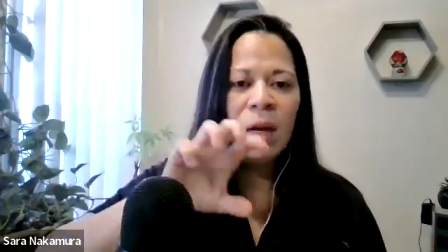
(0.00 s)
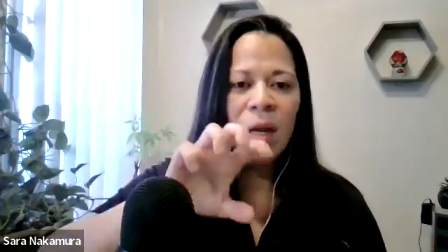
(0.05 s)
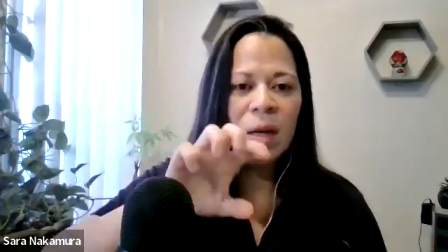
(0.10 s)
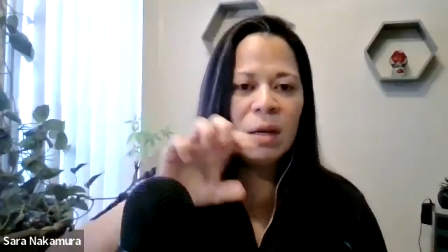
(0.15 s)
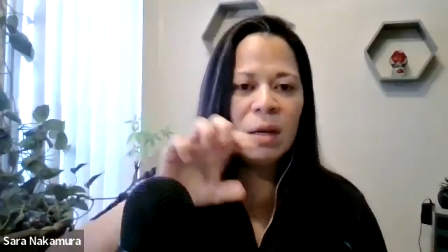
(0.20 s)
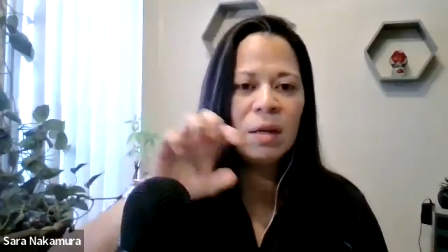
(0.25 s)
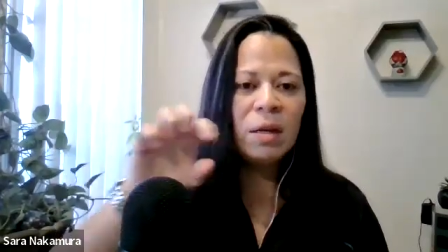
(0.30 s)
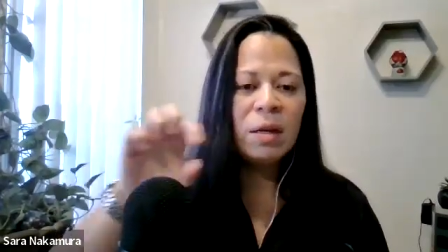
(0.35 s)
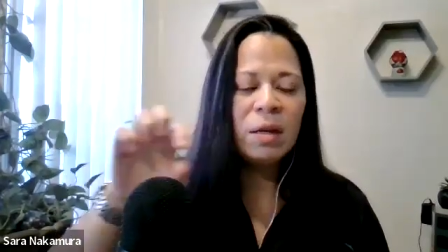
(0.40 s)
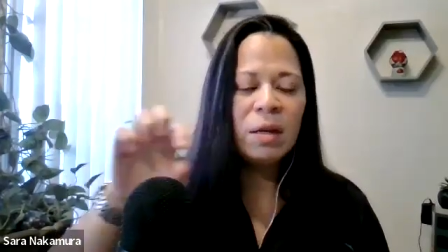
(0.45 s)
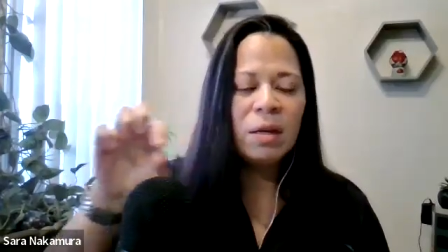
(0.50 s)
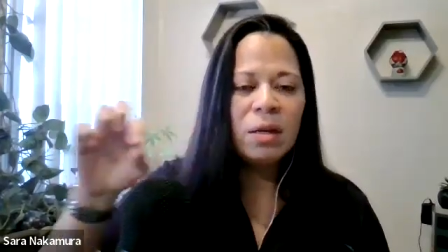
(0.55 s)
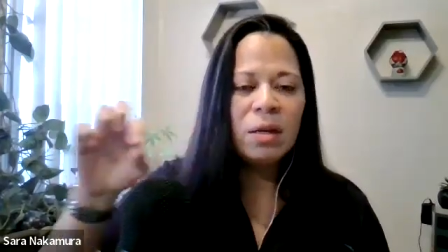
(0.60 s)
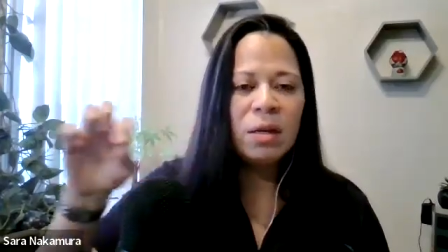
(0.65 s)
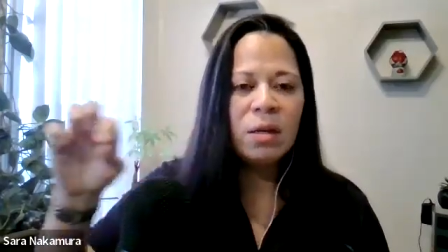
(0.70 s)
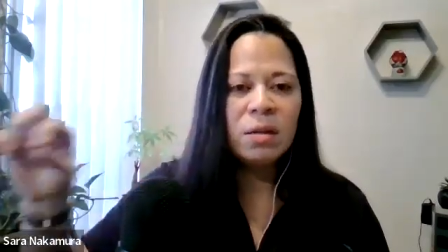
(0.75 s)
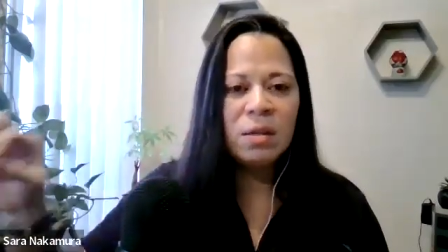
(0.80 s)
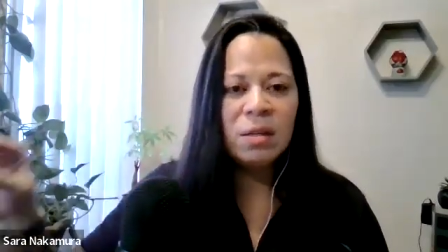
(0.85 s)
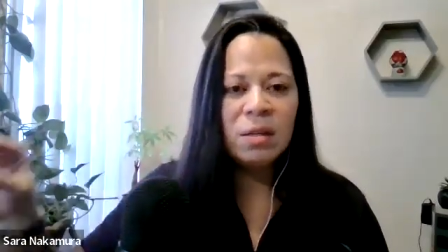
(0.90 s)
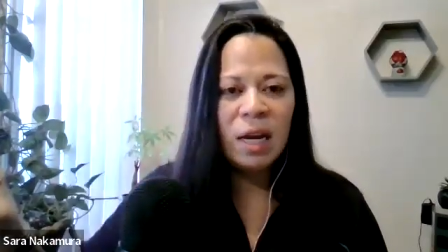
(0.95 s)
a
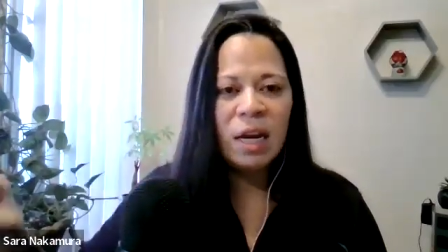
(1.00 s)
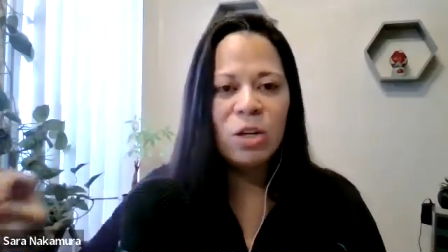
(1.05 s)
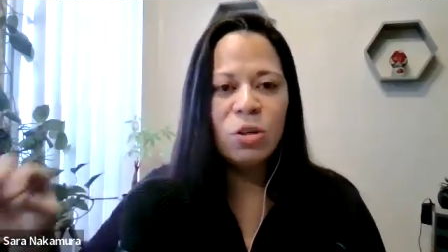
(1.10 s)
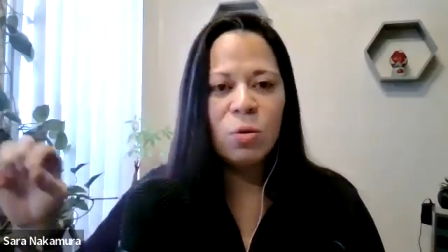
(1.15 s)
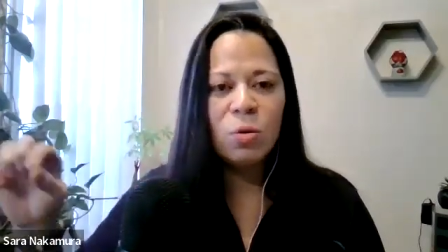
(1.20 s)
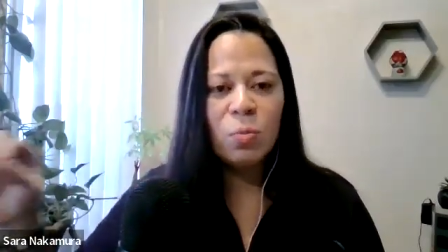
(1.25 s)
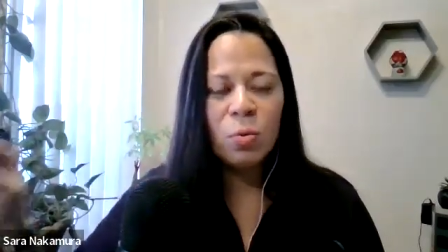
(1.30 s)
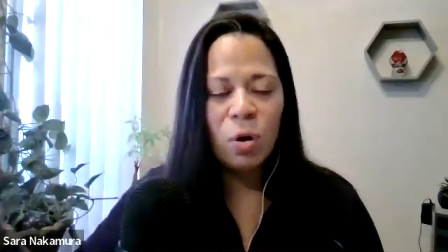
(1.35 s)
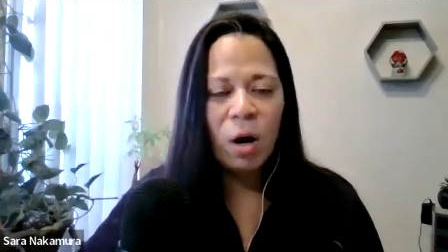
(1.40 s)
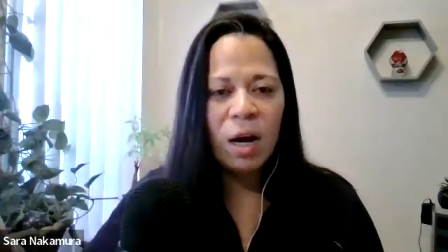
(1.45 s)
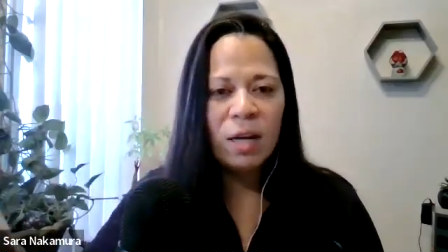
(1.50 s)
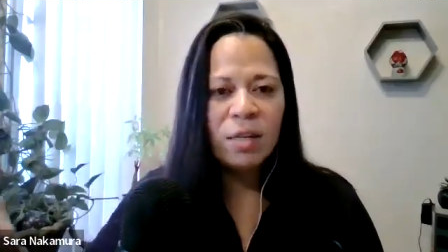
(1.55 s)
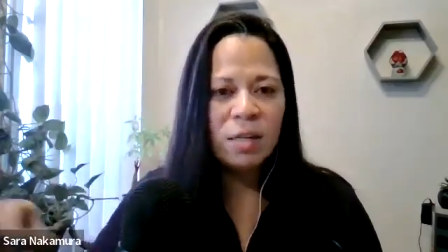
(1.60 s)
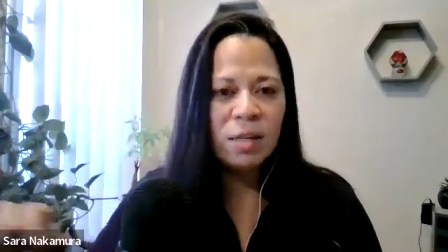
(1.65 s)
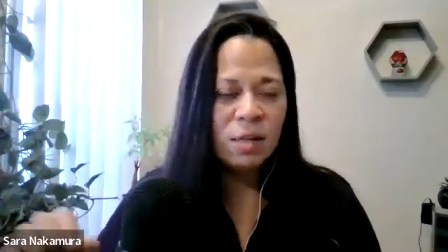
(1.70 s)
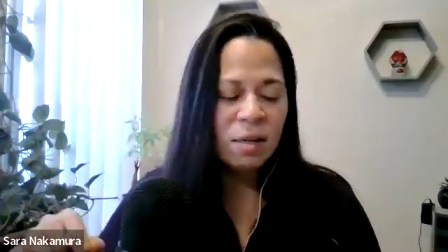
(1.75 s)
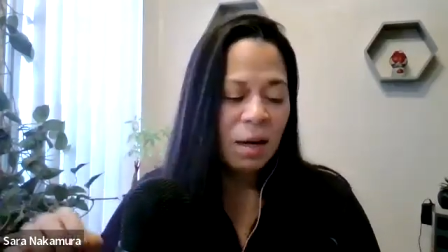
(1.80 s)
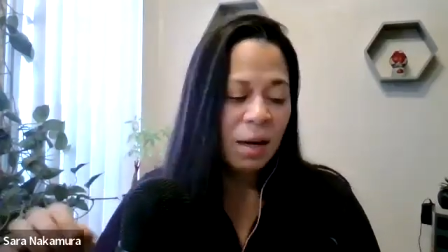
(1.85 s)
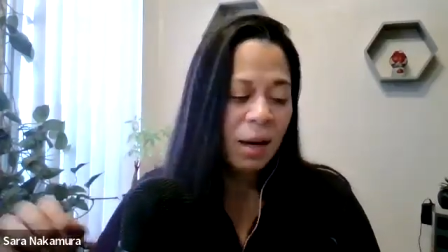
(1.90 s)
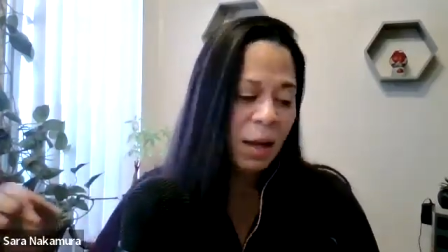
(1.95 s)
stage or a process,